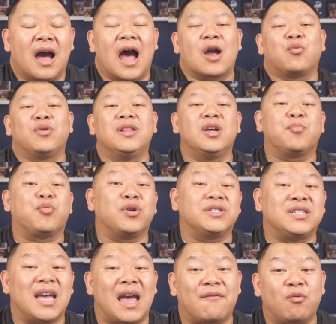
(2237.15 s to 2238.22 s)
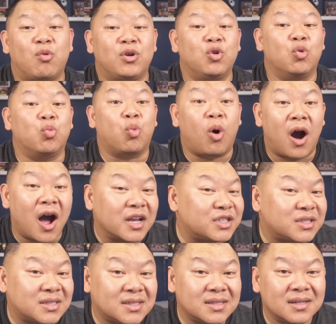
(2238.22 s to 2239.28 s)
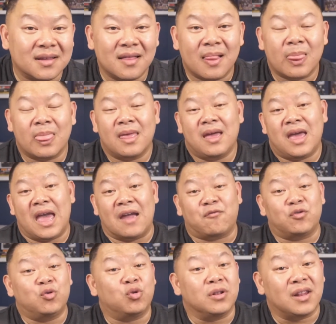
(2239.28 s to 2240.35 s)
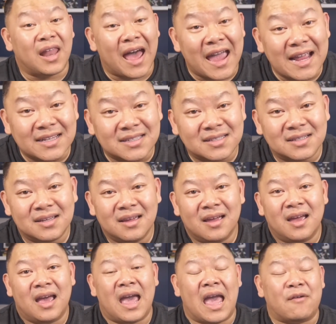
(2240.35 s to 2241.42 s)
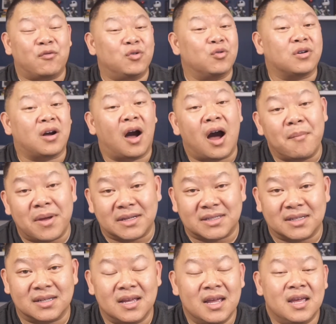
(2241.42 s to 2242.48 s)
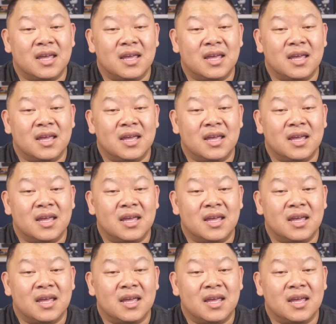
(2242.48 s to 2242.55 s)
I really appreciate everyone who watched, everyone who liked, everyone who commented.